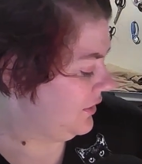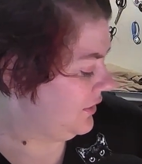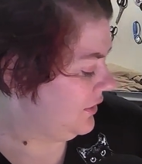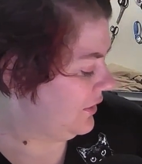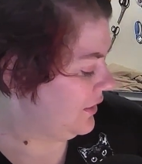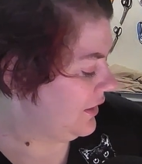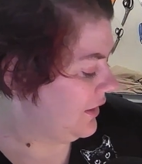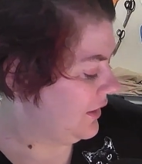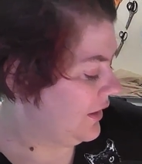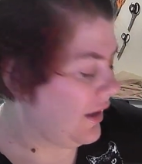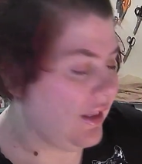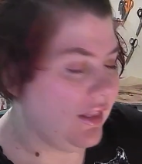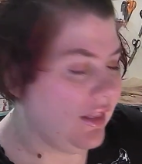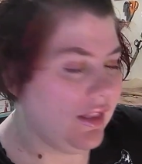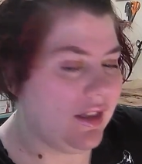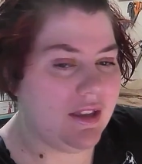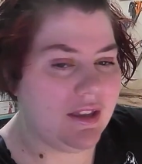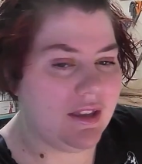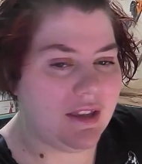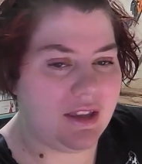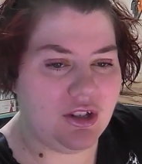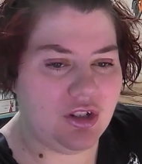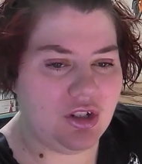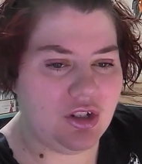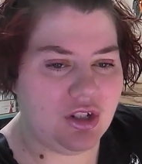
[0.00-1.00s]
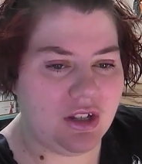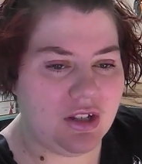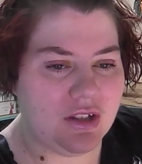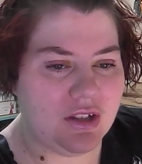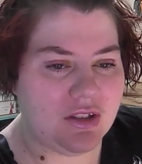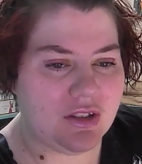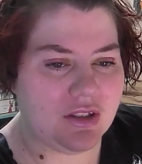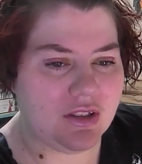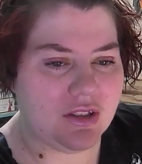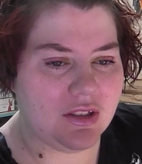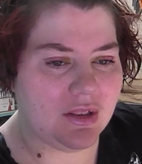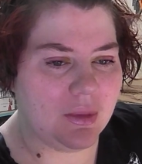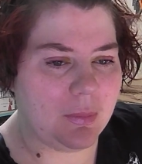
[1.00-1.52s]
Like I like keychains
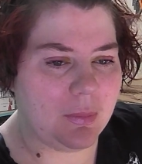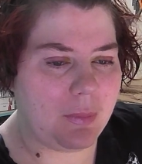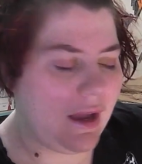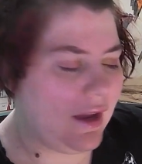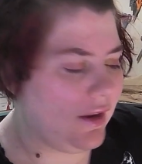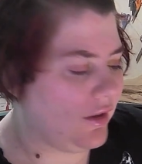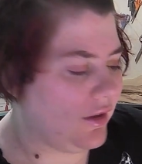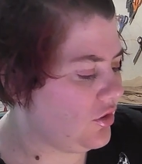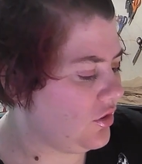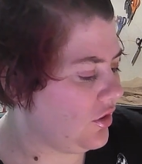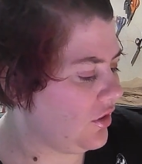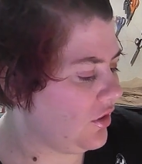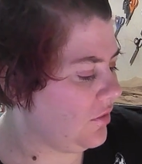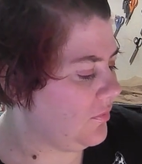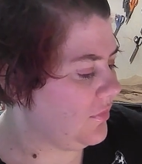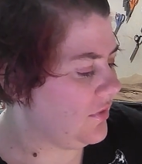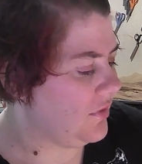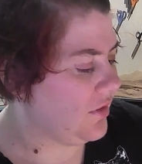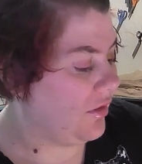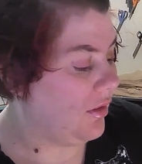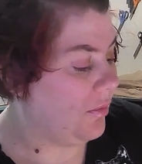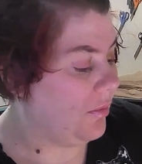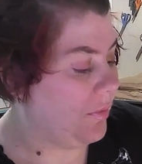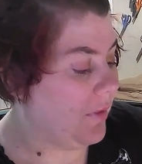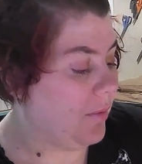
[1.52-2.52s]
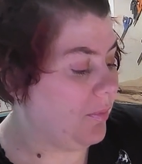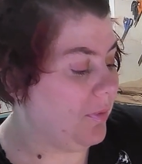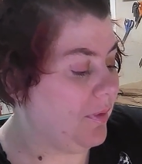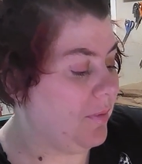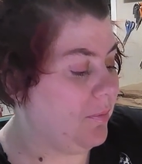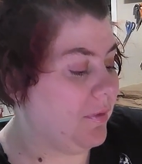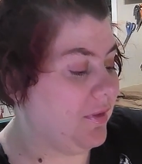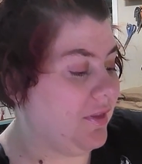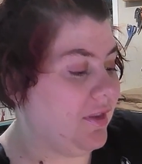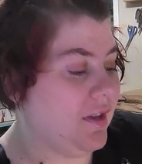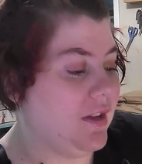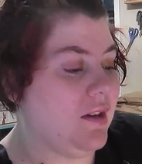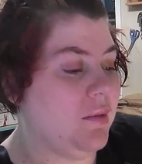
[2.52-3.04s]
and little bag charms, so I'll probably
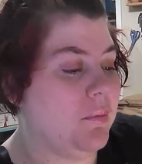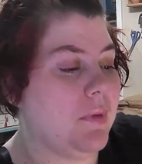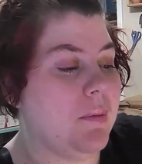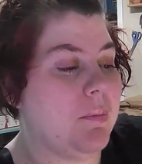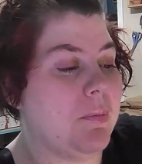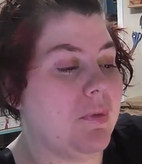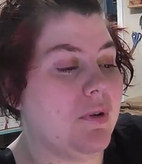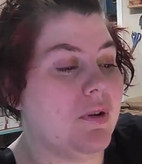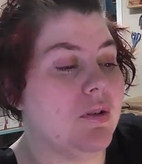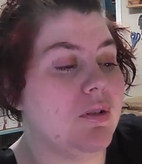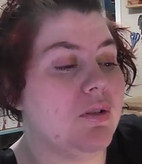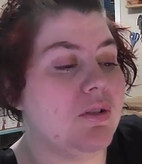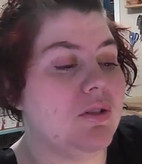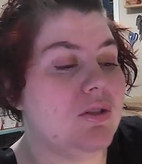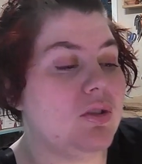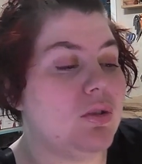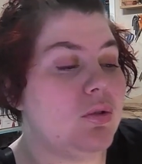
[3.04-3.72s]
put that on my purse.